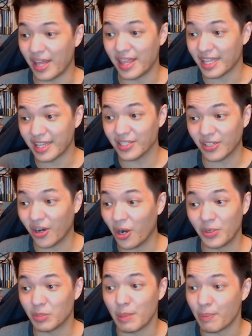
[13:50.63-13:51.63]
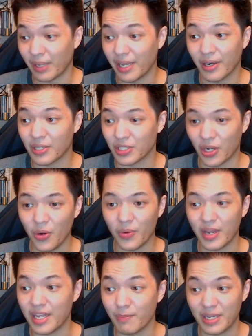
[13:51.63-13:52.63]
I think this card would just be played on its
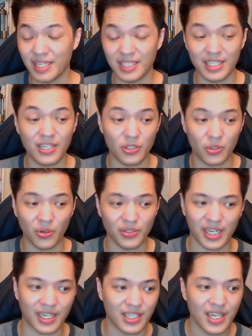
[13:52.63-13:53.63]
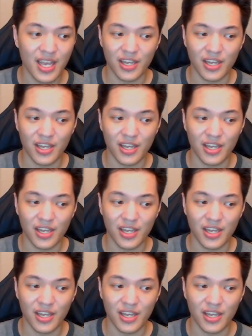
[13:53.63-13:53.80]
own in PZ control decks,